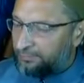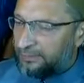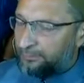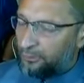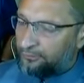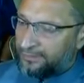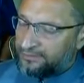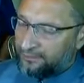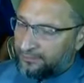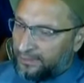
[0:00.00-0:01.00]
the people of
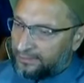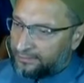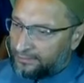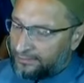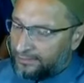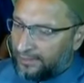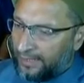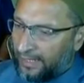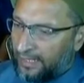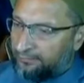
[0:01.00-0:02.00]
Hyderabad
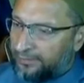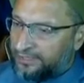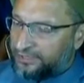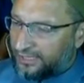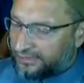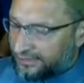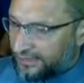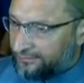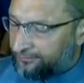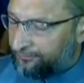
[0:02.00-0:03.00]
have
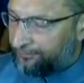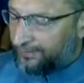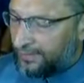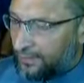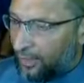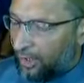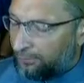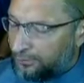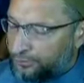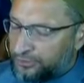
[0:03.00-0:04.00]
rejected
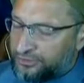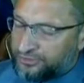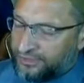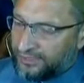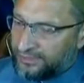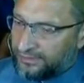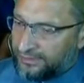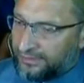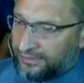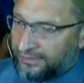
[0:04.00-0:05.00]
opportunistic,
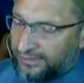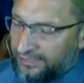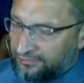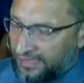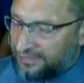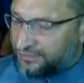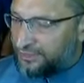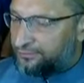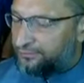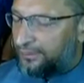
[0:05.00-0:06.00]

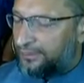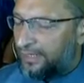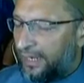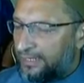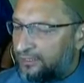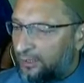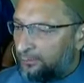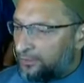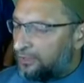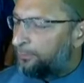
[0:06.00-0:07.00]
divisive and
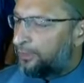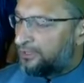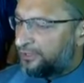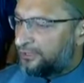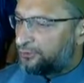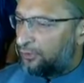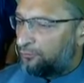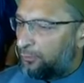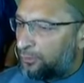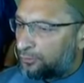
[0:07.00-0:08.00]
communal politics
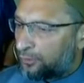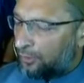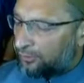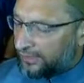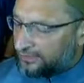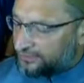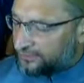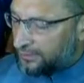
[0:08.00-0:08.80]
of both Congress